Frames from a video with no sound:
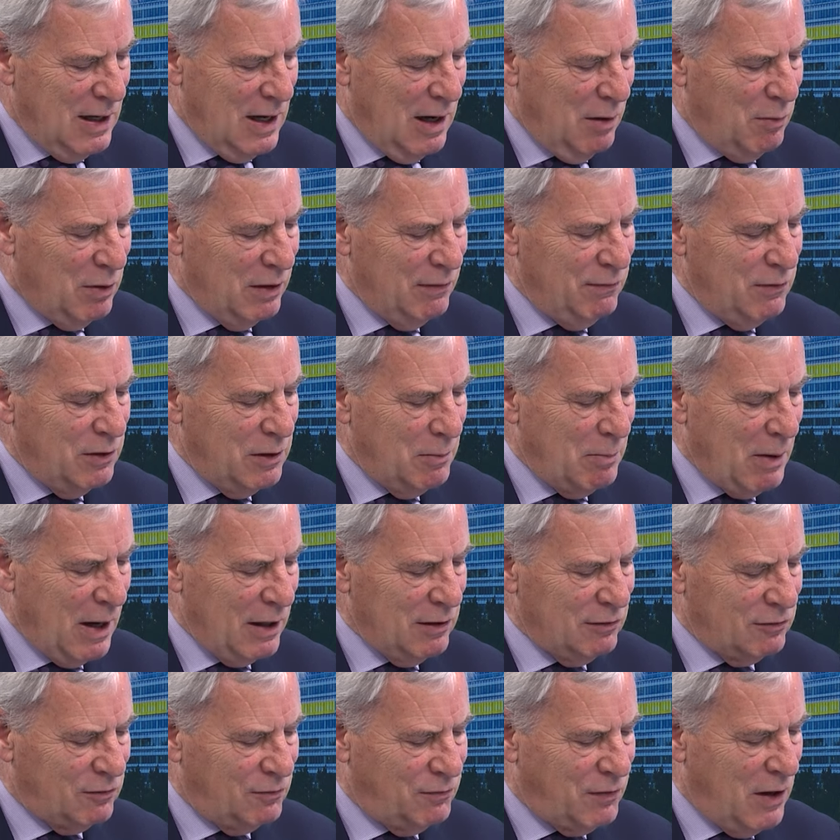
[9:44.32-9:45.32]
And one of the
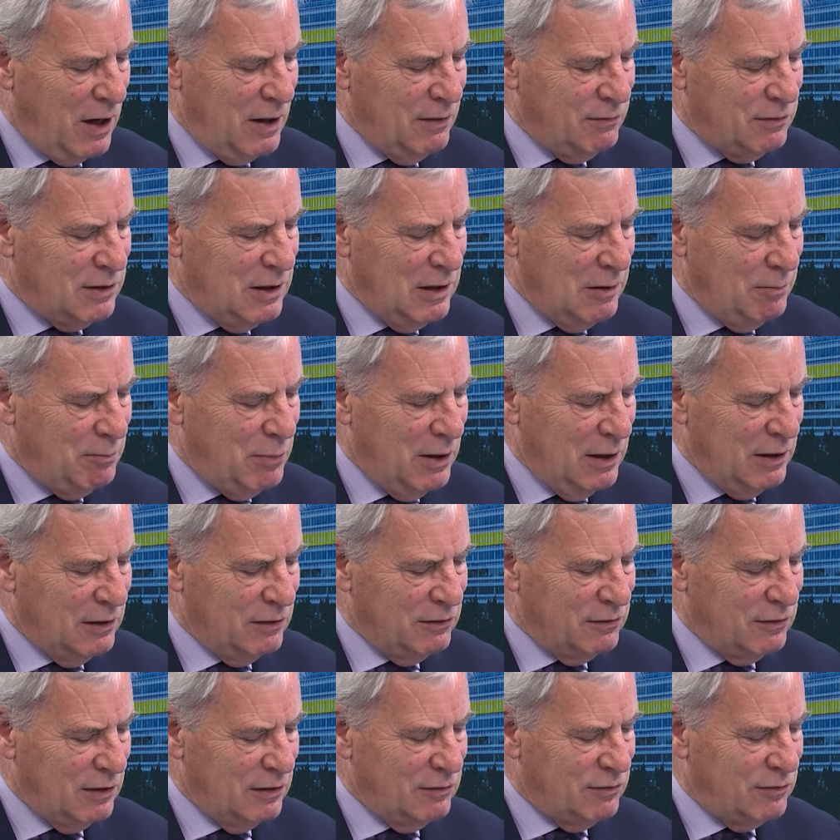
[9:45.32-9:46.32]
bank's 5 key
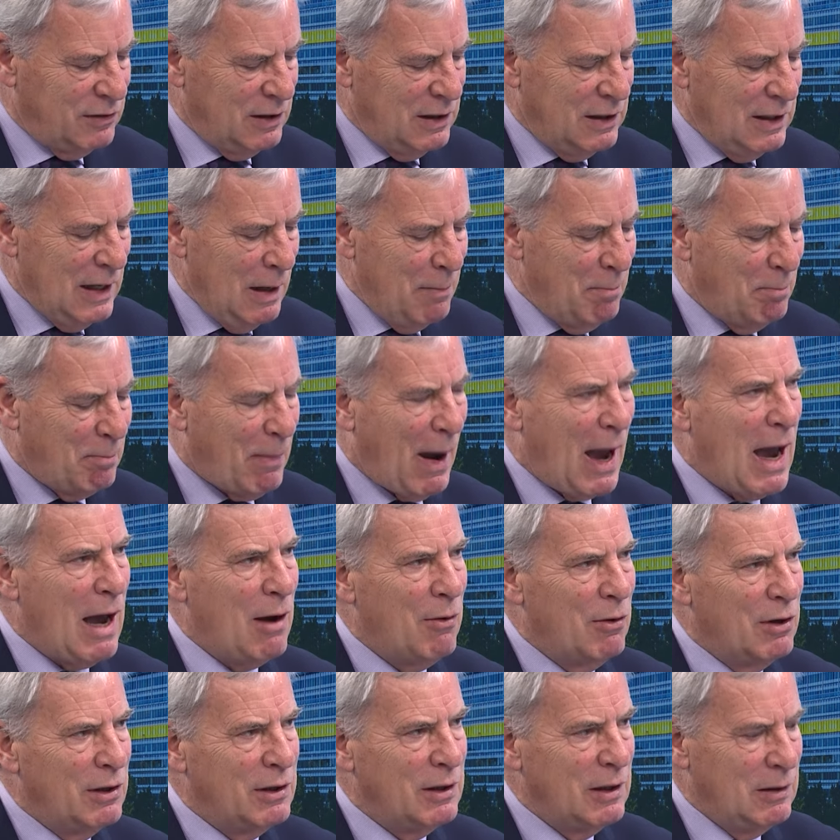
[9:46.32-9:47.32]
pillars is the
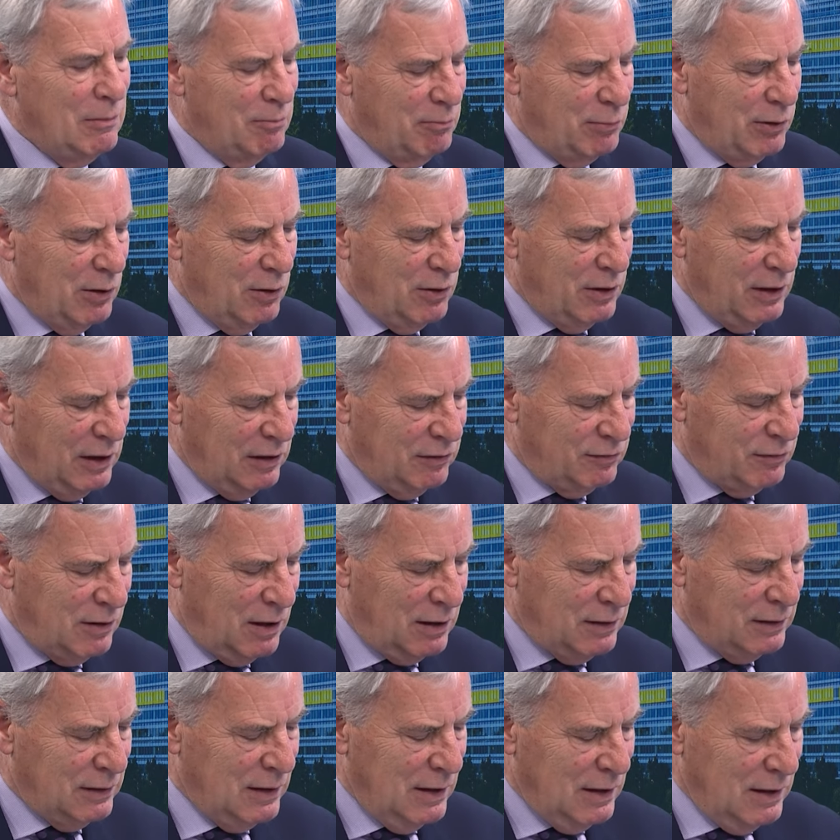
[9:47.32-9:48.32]
empowered employees.
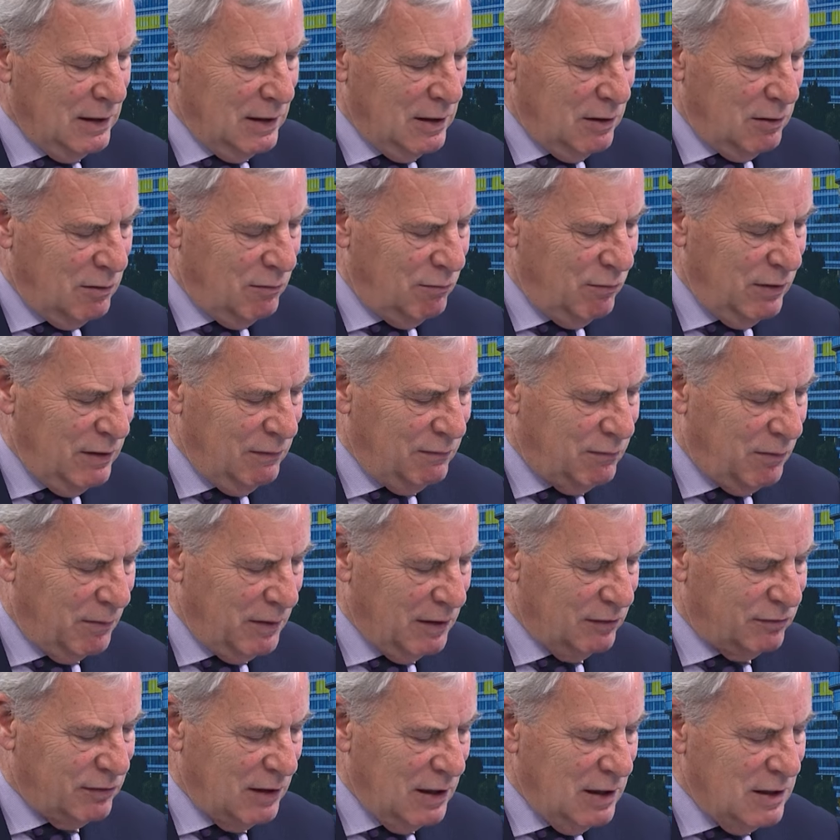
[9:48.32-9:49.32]
I'll read from
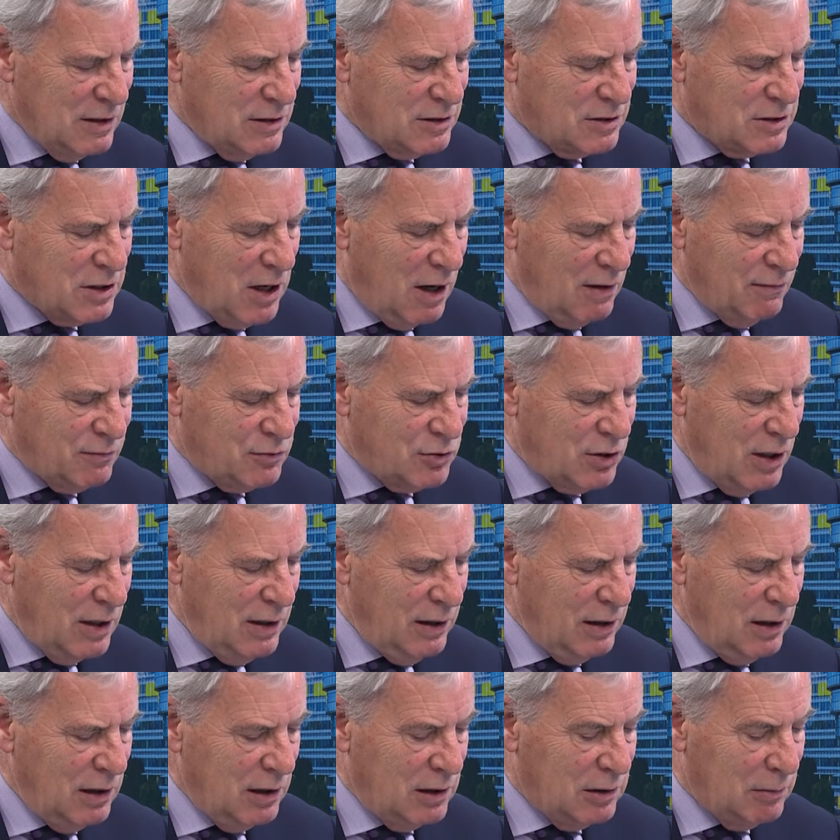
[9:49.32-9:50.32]
this. Staff
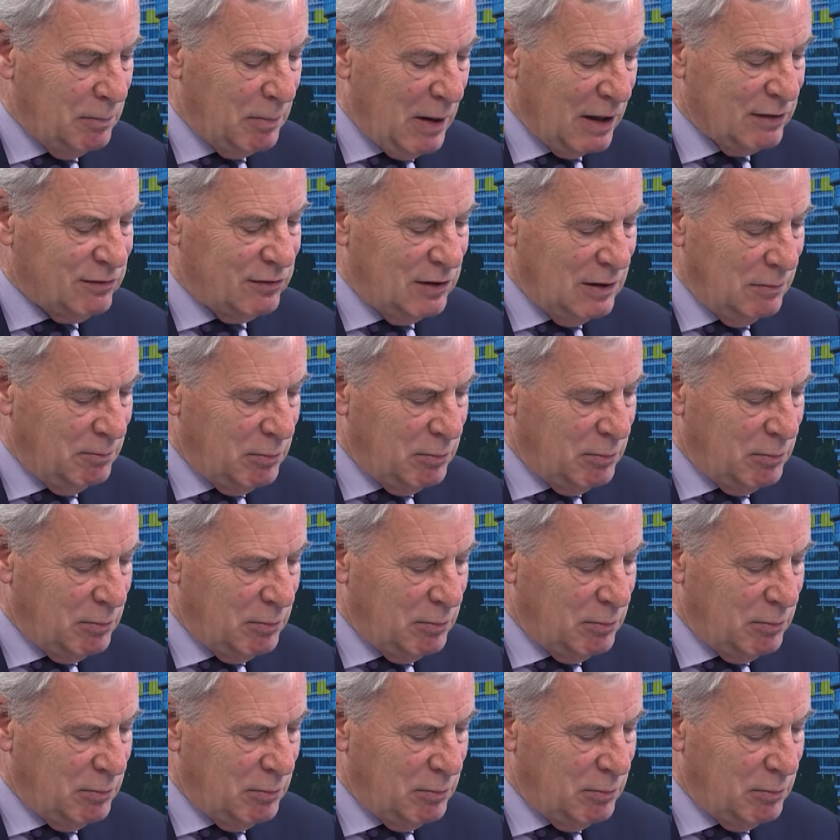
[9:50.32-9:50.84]
training and capacity